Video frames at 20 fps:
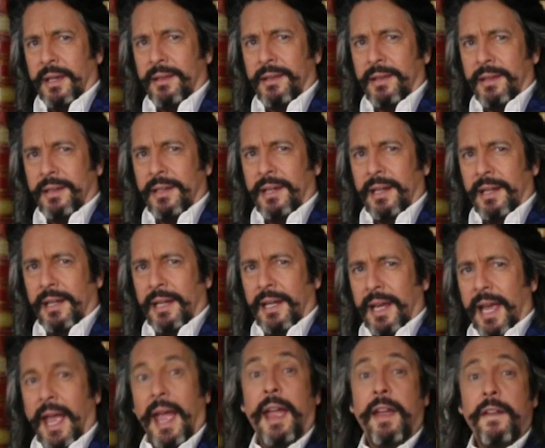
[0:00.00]
that
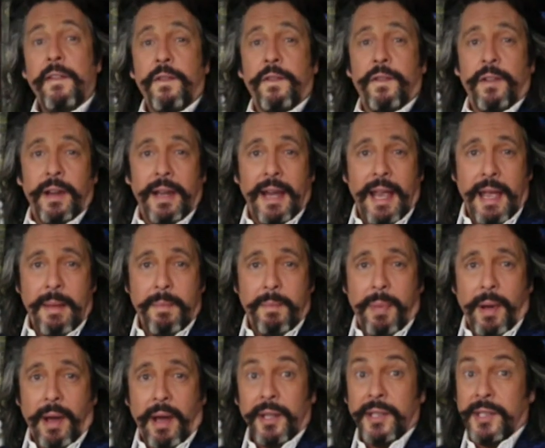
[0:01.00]
nearly every
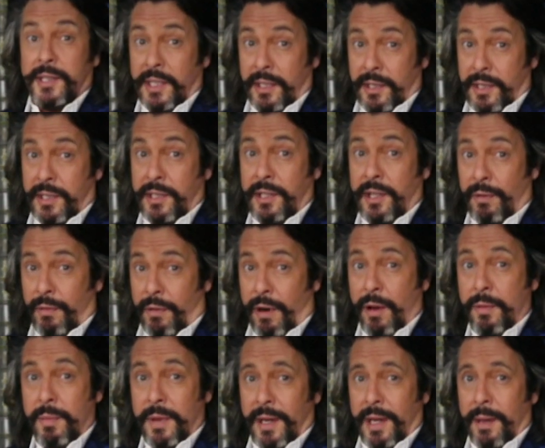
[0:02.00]
empire since the
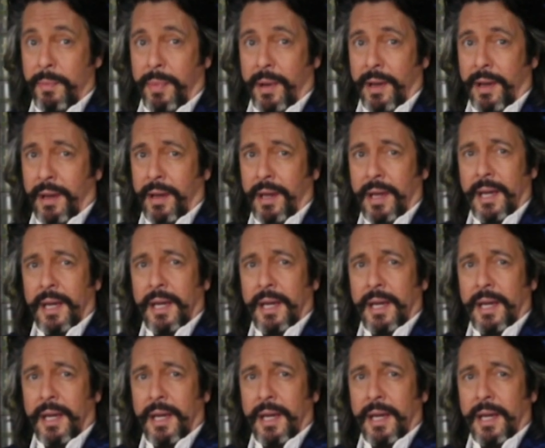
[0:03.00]
Roman Empire